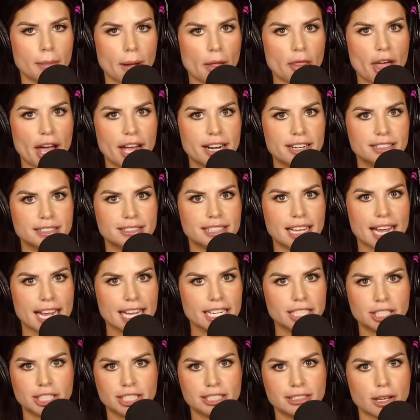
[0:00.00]
about that in a
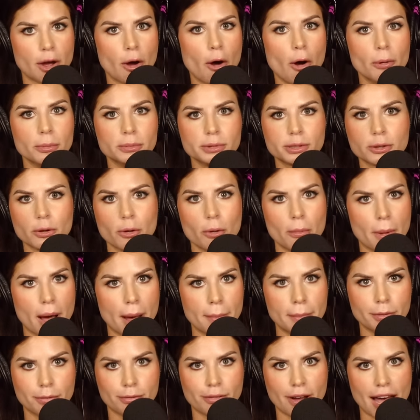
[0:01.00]
second. She's a homeschool
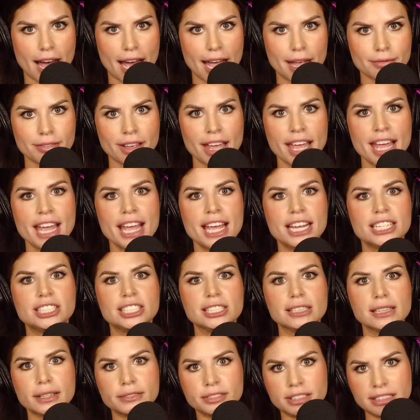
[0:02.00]
mom of five.
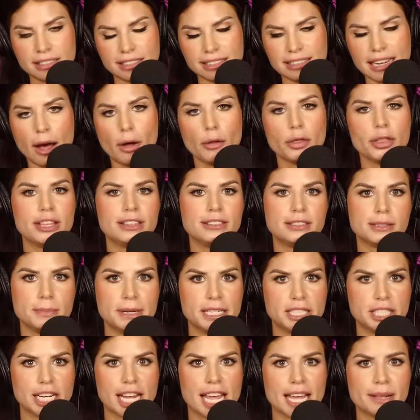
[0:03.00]
She lives in Southeast
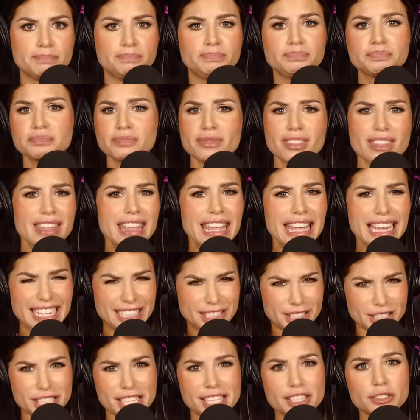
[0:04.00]
Michigan.
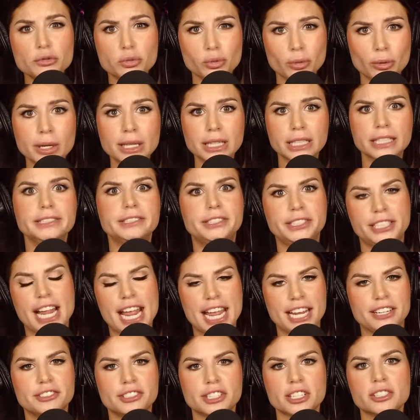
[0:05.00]
And she has really
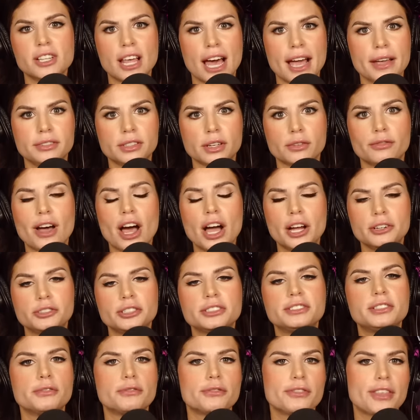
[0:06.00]
changed the lives of
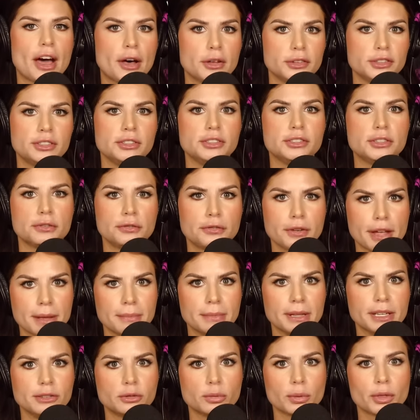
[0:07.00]
hundreds of thousands of
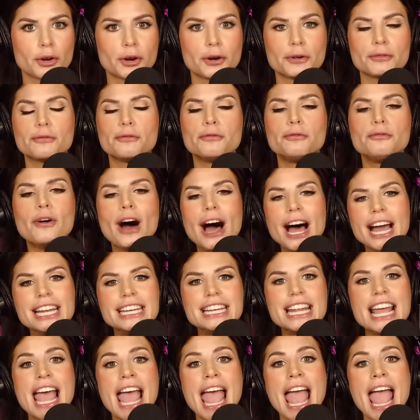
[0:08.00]
families with her
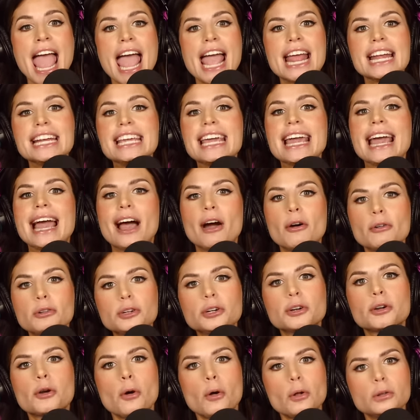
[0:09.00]
fun and
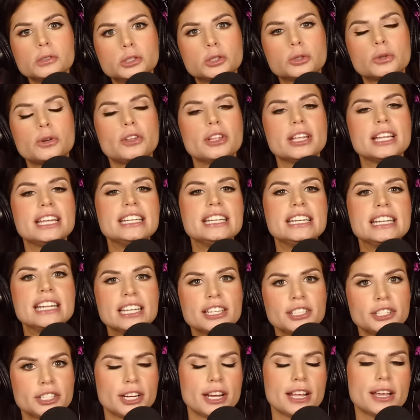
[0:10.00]
countercultural
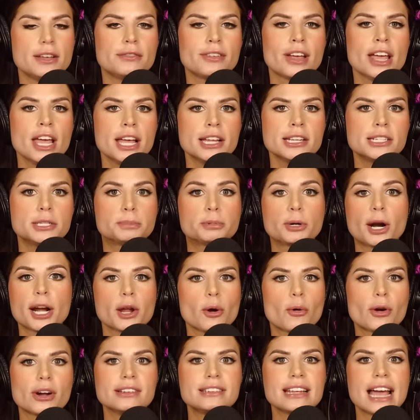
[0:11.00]
initiative to
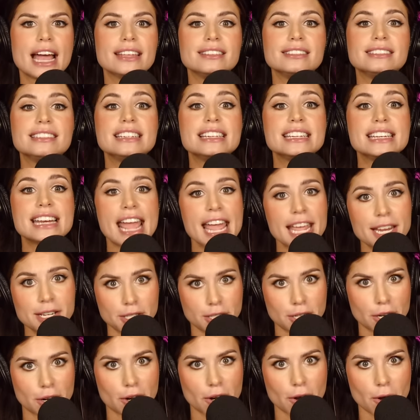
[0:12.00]
prioritize
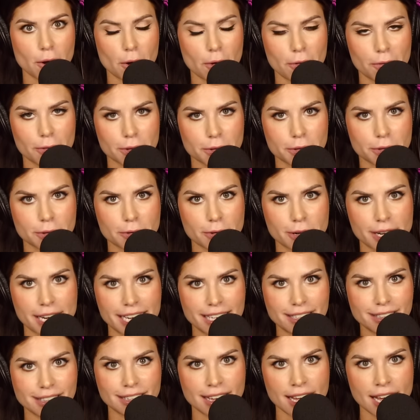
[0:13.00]
nature over
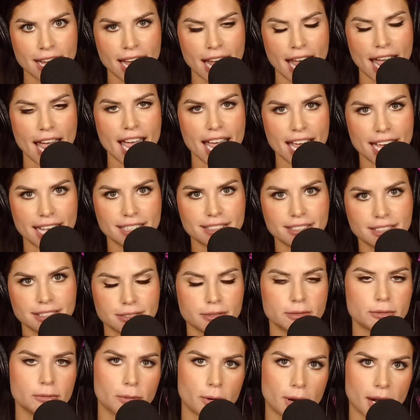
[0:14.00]
screens. And
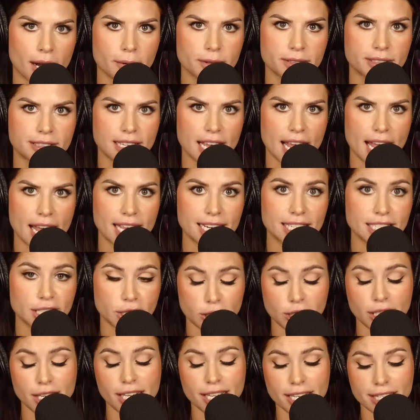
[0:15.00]
what I was saying,
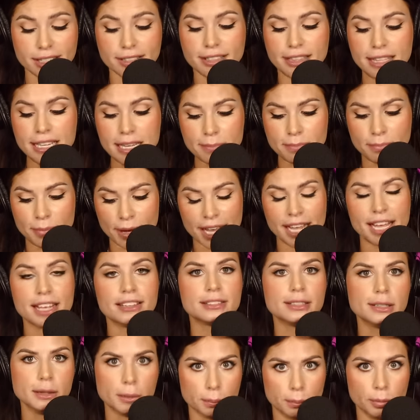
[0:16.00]
she is the
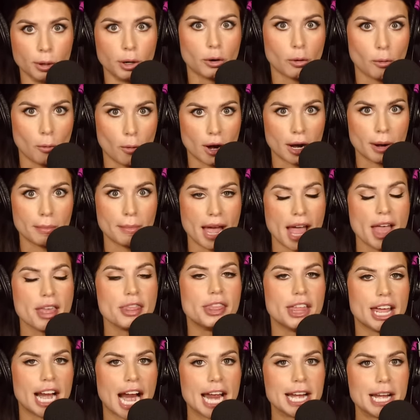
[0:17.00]
biggest bookworm
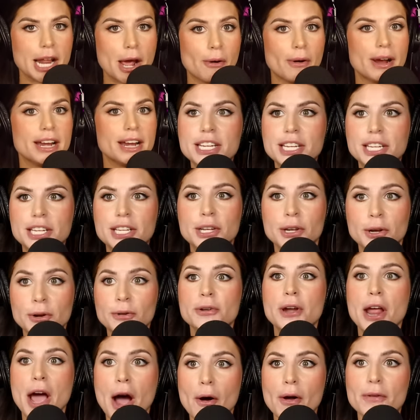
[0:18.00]
that I know.
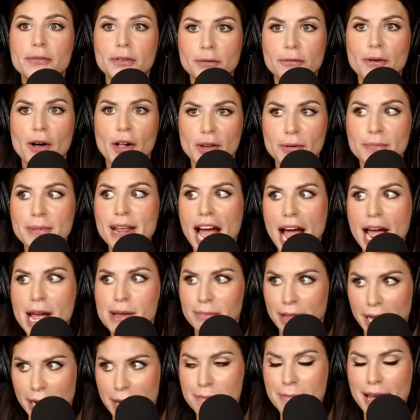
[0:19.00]
you know, if you follow me, I
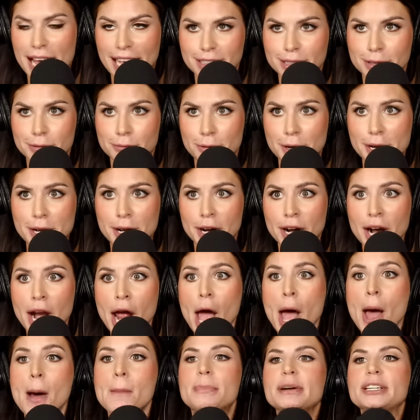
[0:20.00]
am like a massive reader,
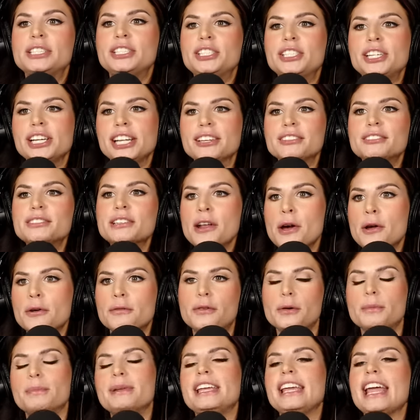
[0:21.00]
but she is known
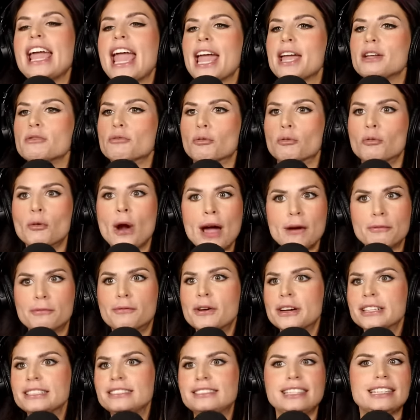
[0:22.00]
for being a
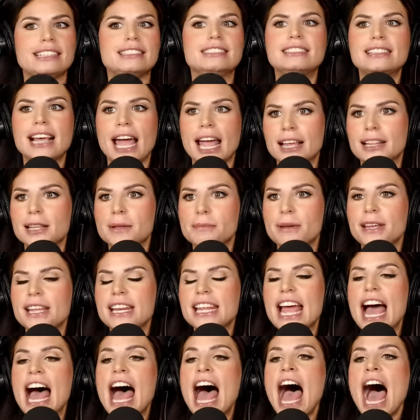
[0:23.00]
reference
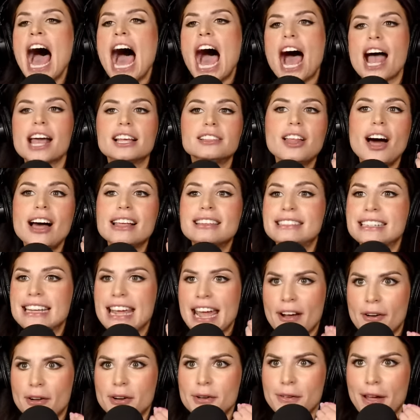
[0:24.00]
encyclopedia. I lost
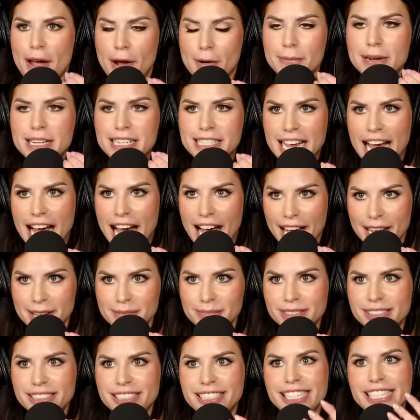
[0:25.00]
count of how many
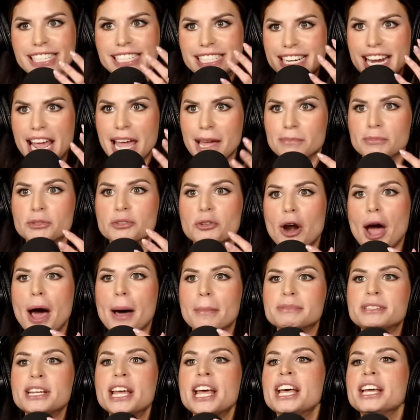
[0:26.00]
times she name
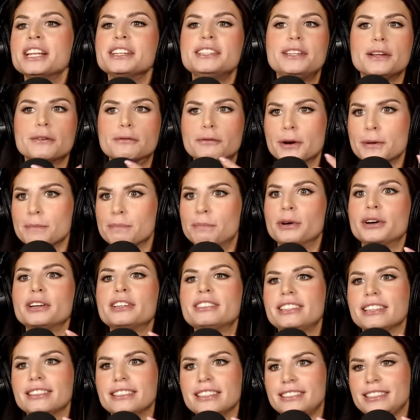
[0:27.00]
dropped different
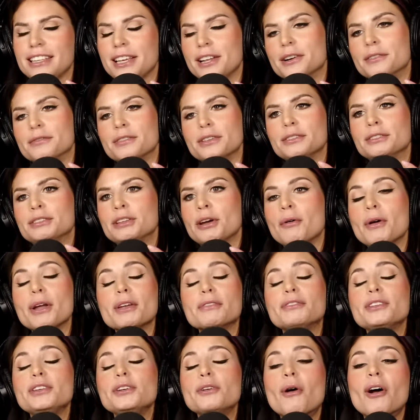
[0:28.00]
books in this interview. So
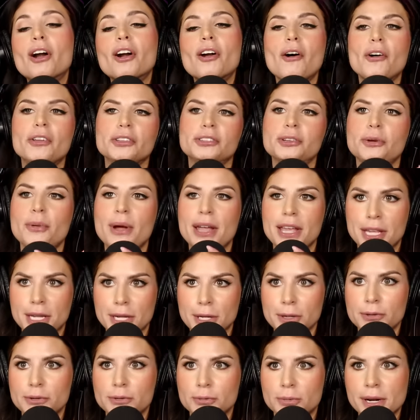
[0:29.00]
if you are also a
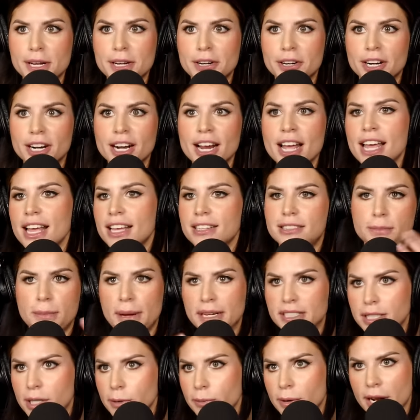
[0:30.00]
huge reader,
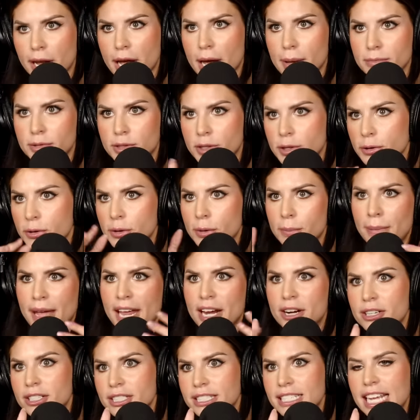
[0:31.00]
especially when it comes to the
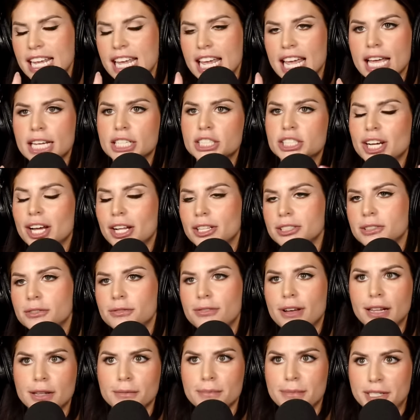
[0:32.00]
parenting and child
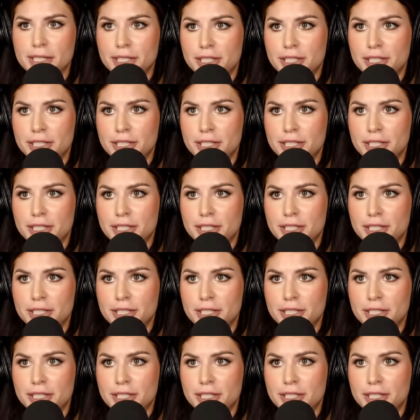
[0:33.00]
development